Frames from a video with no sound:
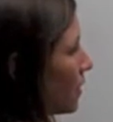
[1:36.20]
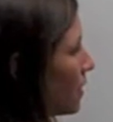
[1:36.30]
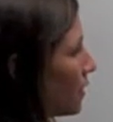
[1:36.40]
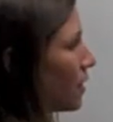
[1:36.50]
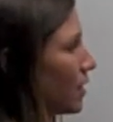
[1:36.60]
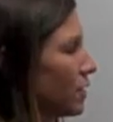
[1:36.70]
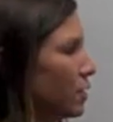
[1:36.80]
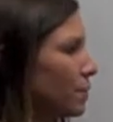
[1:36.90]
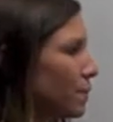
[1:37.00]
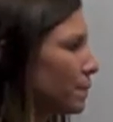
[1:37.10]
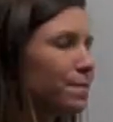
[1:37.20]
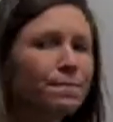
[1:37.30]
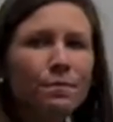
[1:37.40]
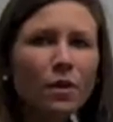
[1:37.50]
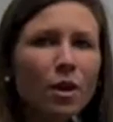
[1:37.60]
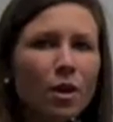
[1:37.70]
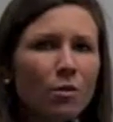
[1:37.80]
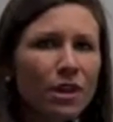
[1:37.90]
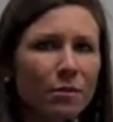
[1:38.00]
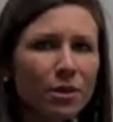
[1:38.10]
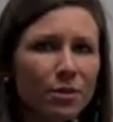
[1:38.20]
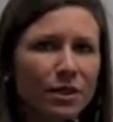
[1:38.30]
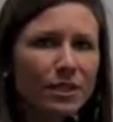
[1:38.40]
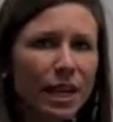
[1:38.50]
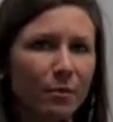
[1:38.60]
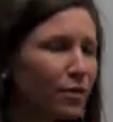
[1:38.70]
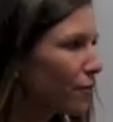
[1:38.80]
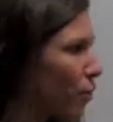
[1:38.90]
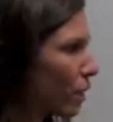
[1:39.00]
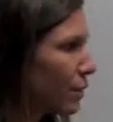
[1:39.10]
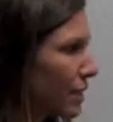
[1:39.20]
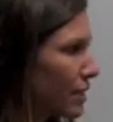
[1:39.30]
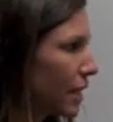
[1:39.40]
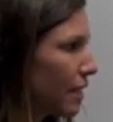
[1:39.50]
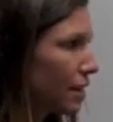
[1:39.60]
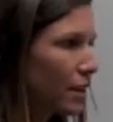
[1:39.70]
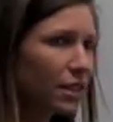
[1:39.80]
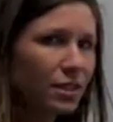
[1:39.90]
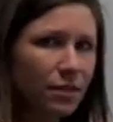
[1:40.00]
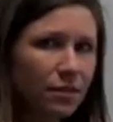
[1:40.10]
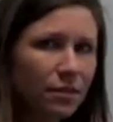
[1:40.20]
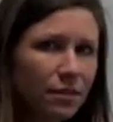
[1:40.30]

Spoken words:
32. What number do we say before we say 32?